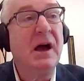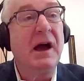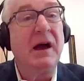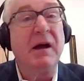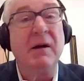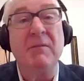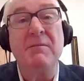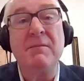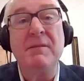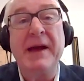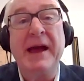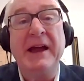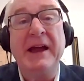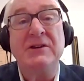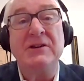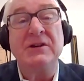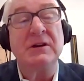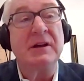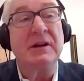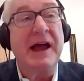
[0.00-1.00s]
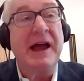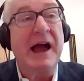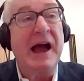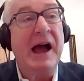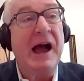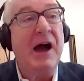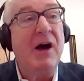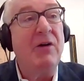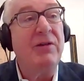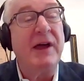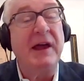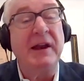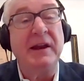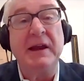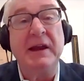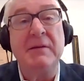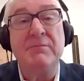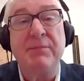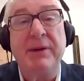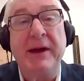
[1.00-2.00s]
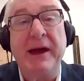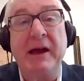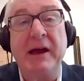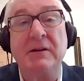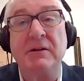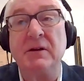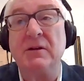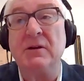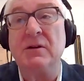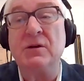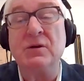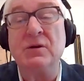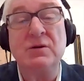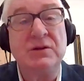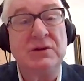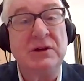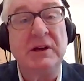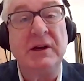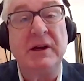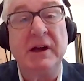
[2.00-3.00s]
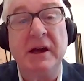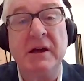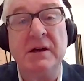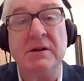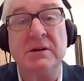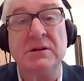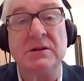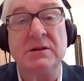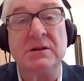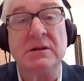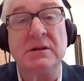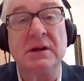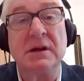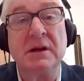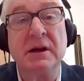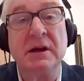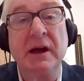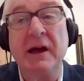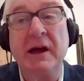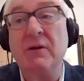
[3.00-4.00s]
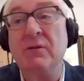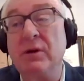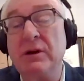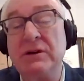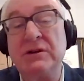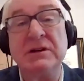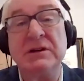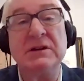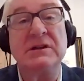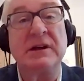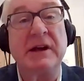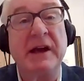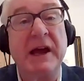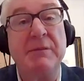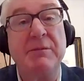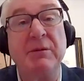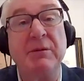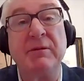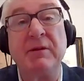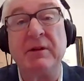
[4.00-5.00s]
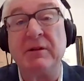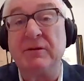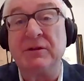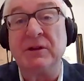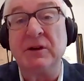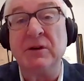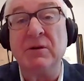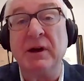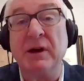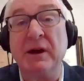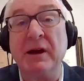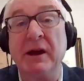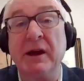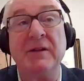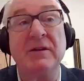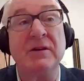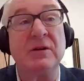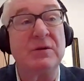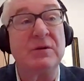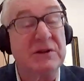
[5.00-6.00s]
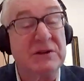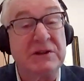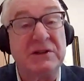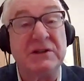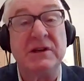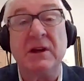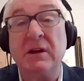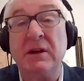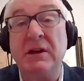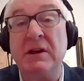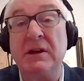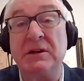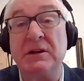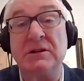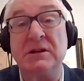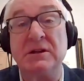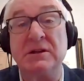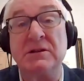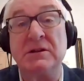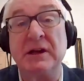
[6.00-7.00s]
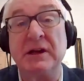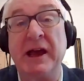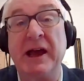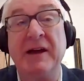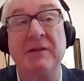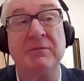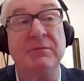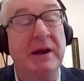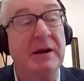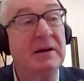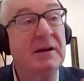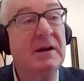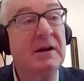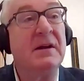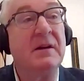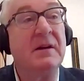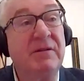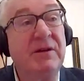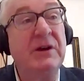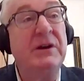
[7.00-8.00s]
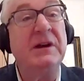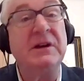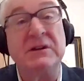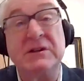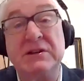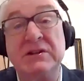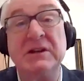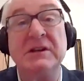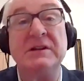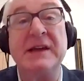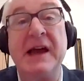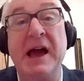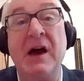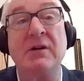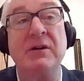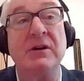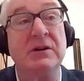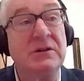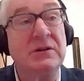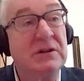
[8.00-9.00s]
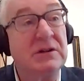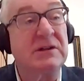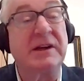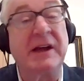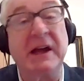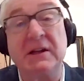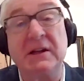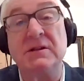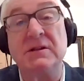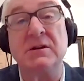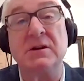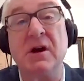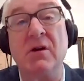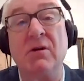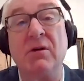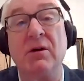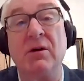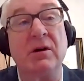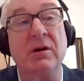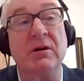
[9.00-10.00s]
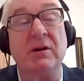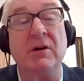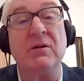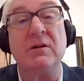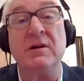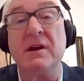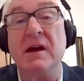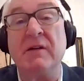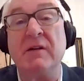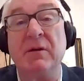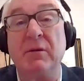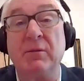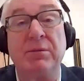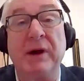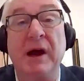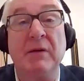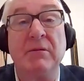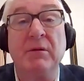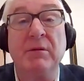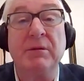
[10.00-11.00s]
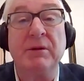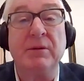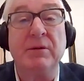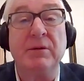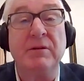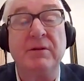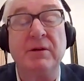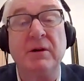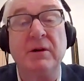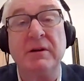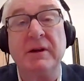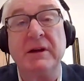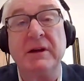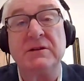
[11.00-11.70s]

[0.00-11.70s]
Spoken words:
Imagine how that impacted who she is and what she's capable of doing and the resilience that she had. But if you didn't sit down and just get to know her, you never probably would have heard that